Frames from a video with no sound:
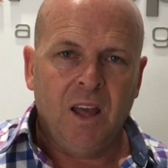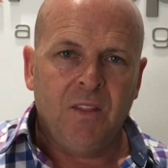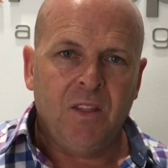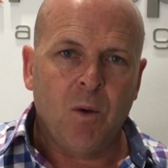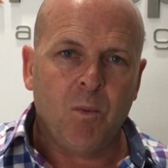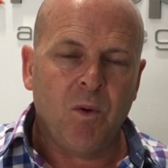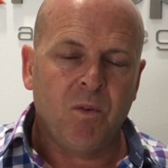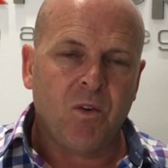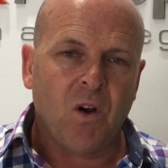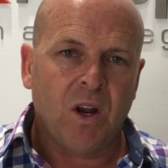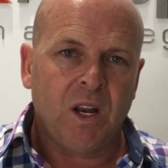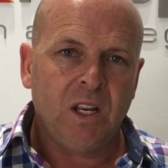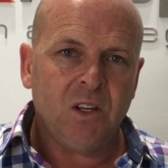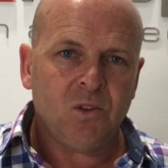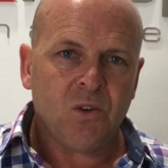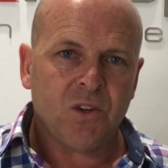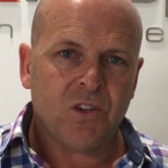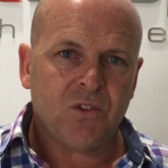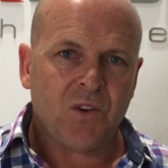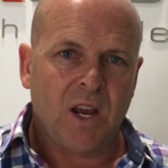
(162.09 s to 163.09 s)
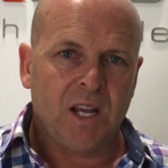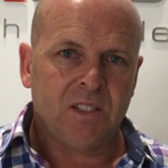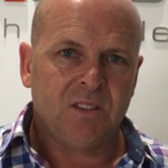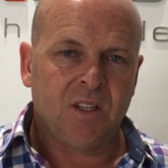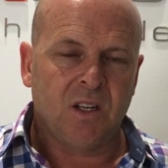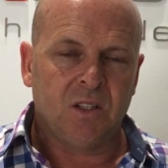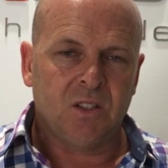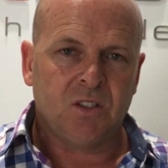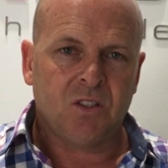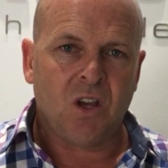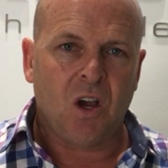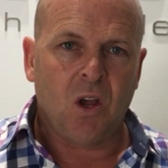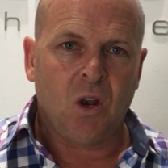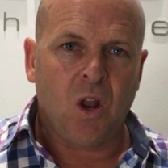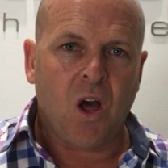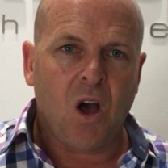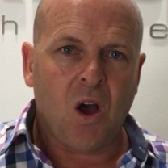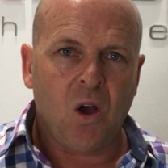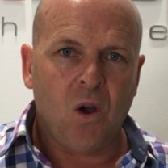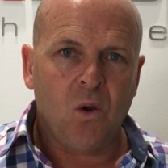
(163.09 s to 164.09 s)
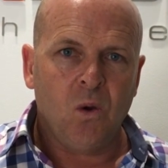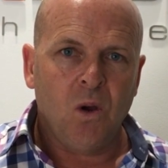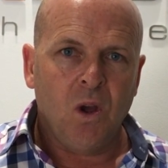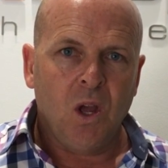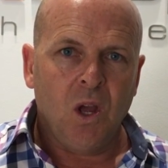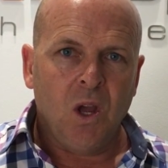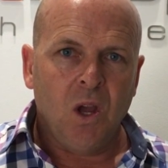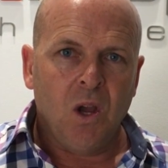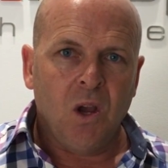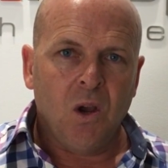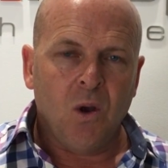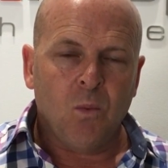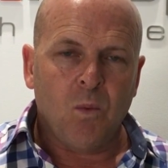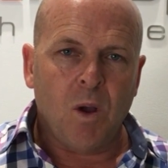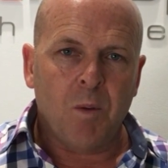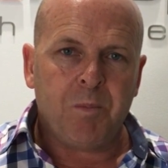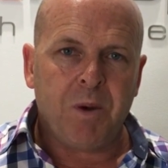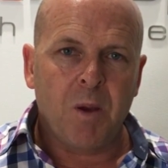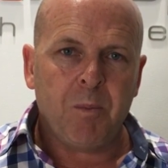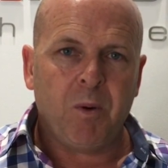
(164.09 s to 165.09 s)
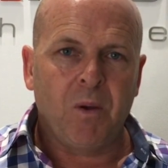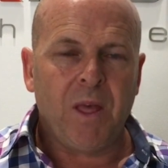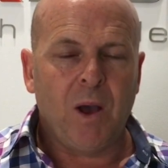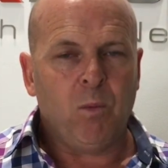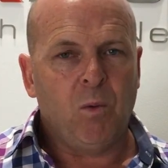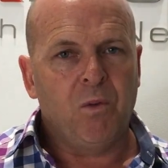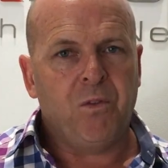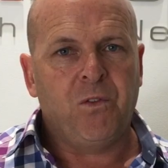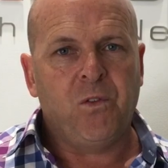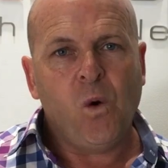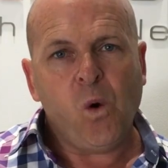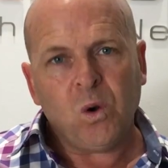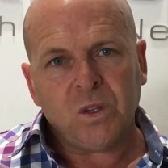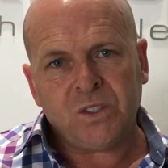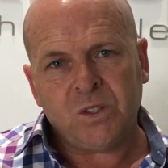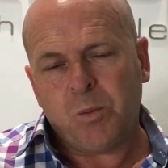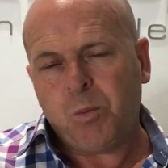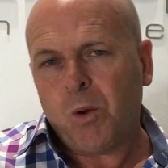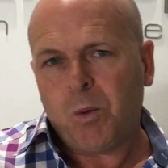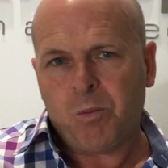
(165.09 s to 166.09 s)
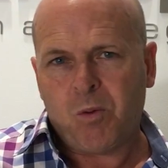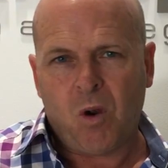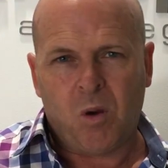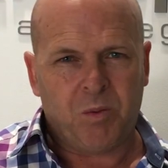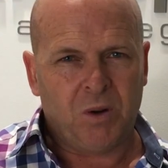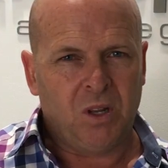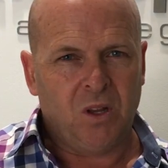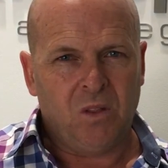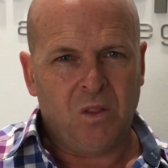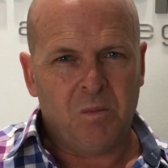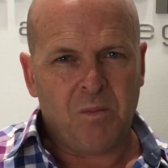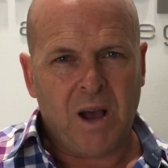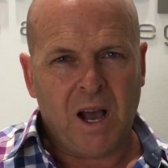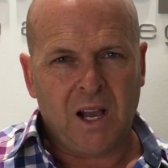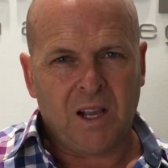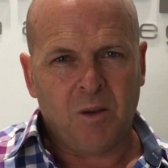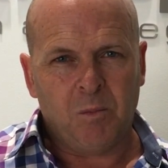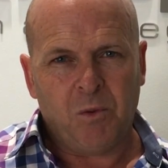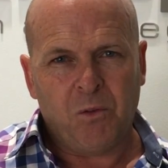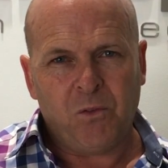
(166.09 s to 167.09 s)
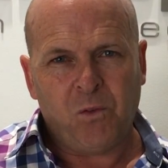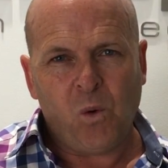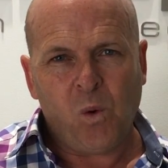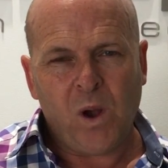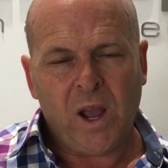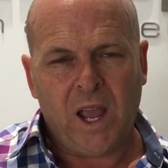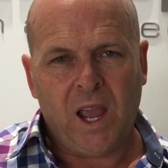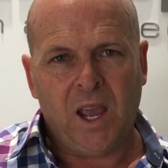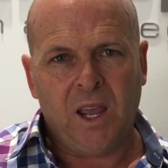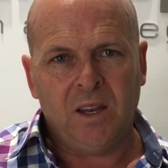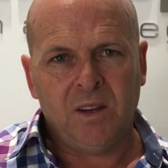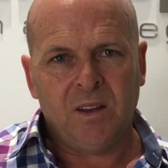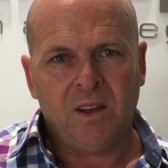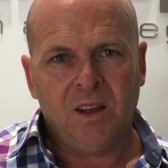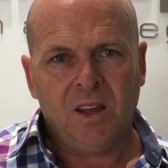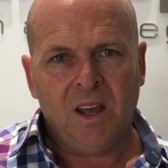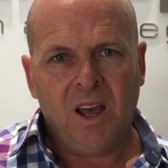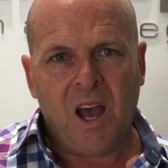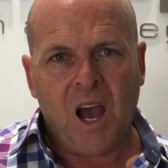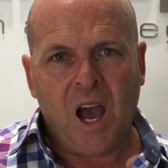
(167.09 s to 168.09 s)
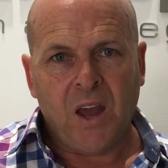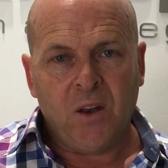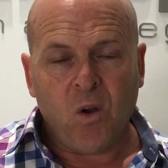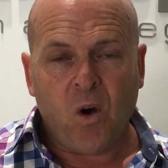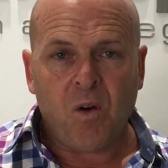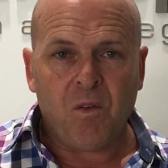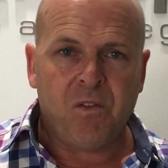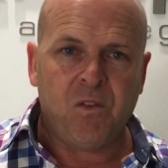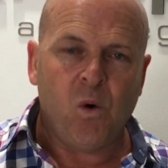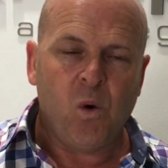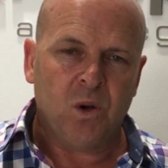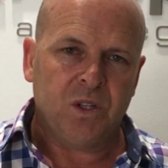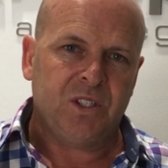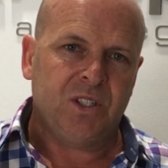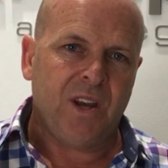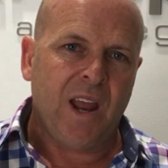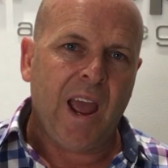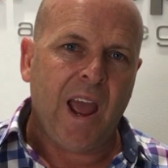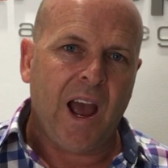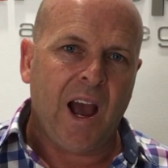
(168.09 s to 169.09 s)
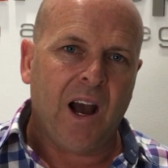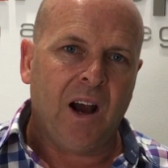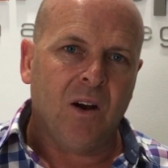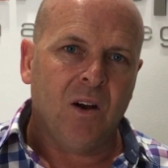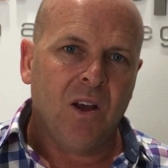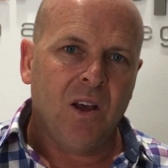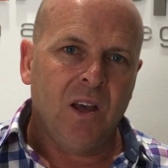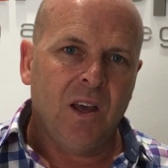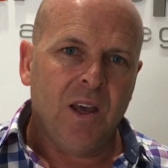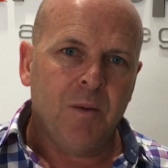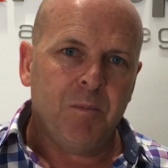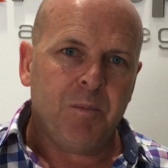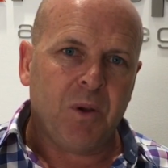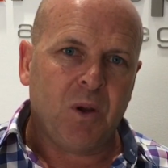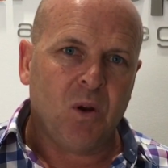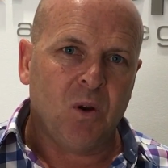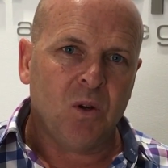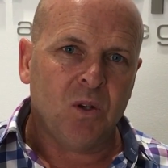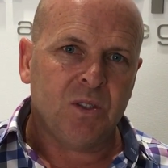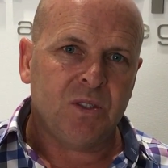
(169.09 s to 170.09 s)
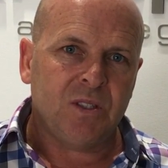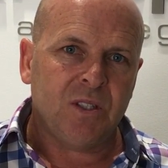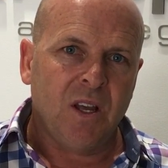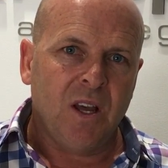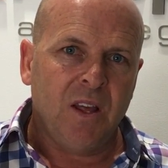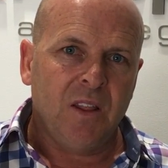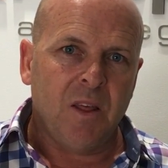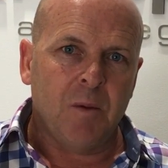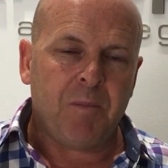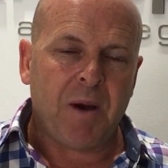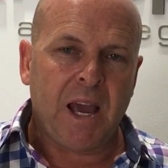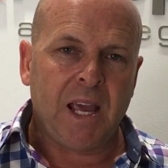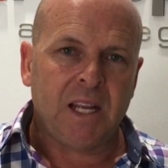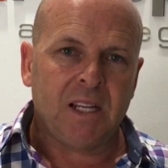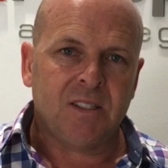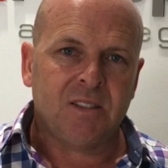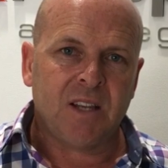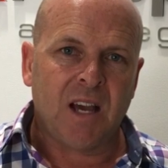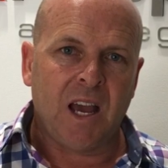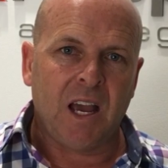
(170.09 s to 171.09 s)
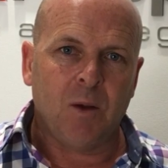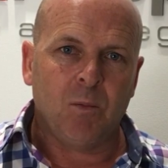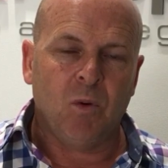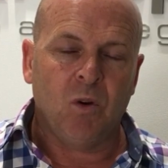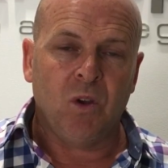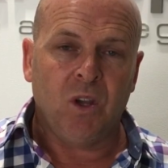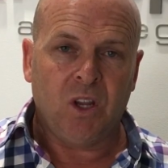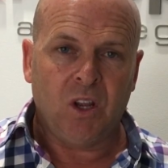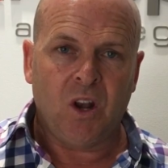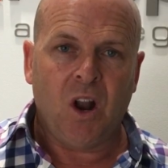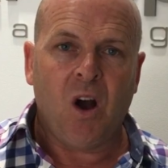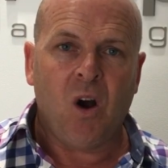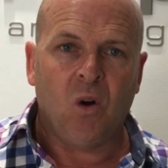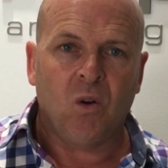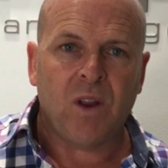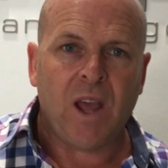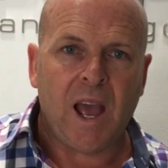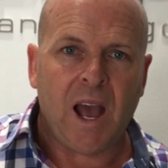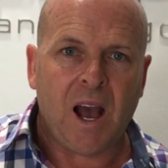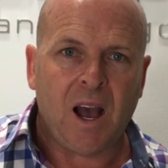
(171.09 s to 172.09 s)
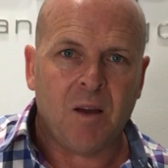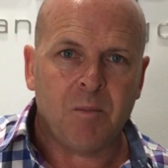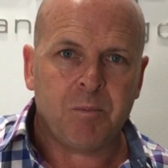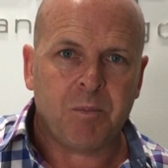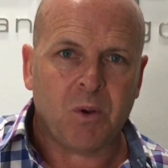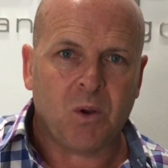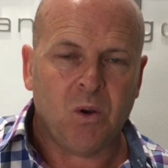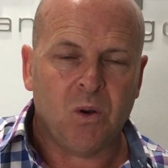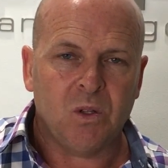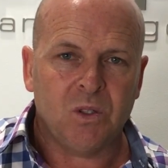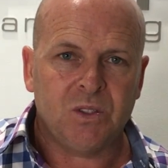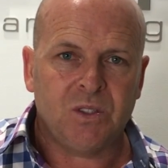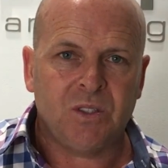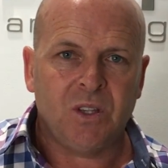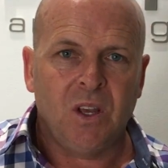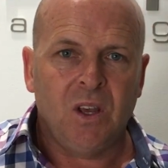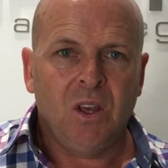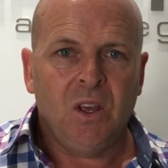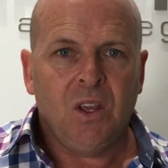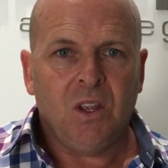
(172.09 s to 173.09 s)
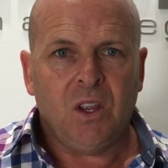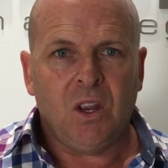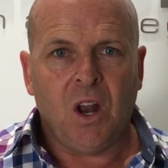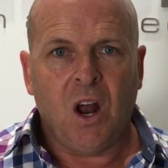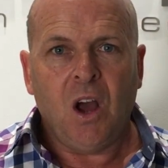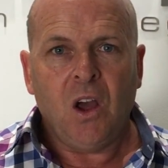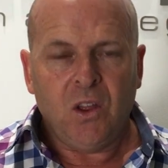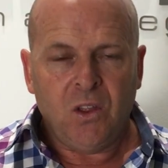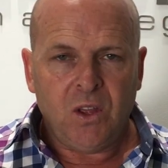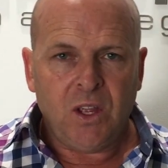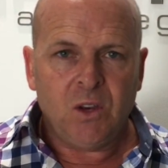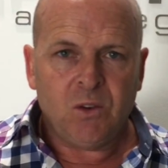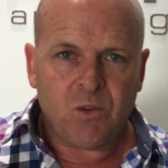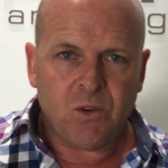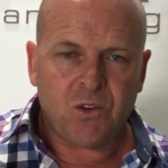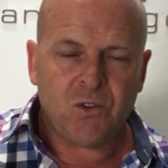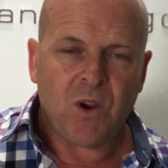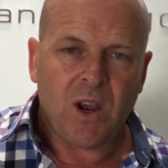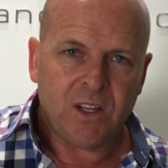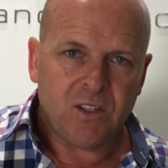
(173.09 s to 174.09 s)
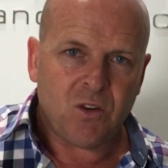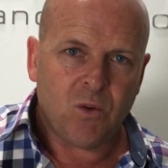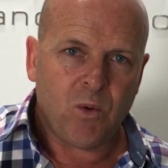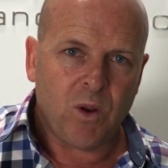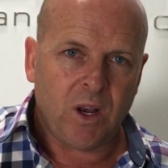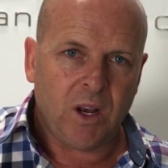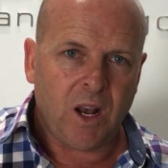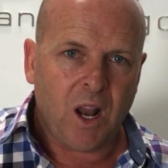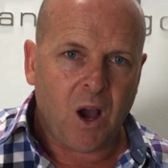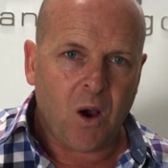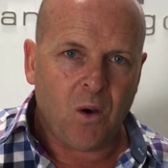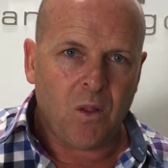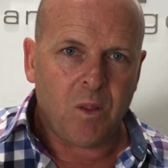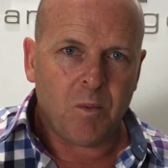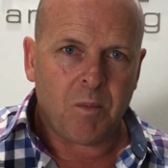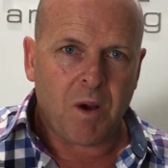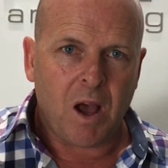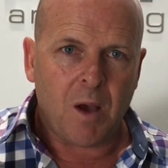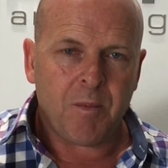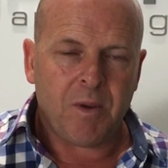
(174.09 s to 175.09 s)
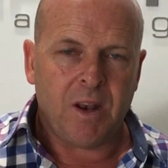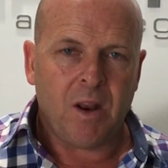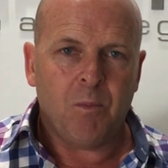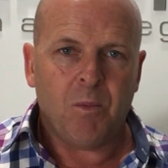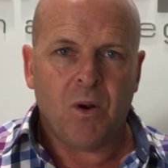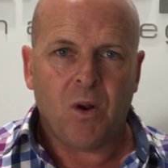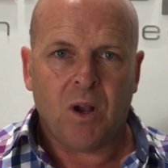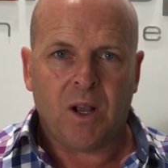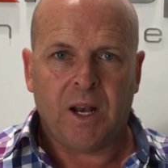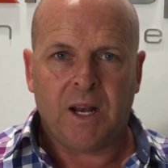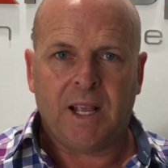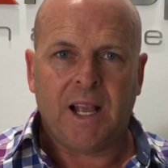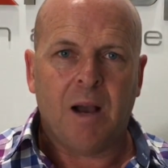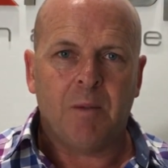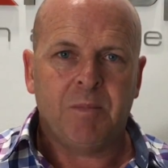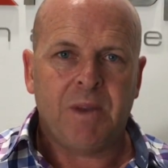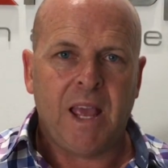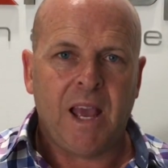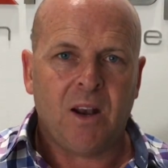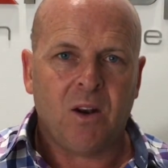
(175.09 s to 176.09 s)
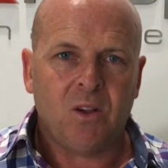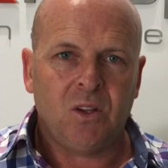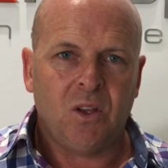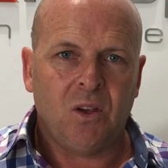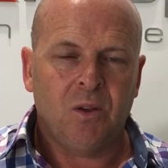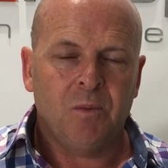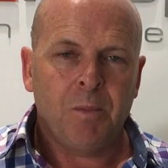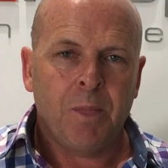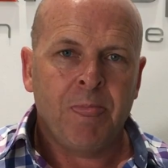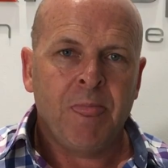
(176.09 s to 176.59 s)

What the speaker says: Then we've got interest rates that are so low where people that were forced to put property on the market beforehand are not forced now because the bank's saying, well, you can hold out because, you know, interest rates are really low at the moment and we're not going to come down on you.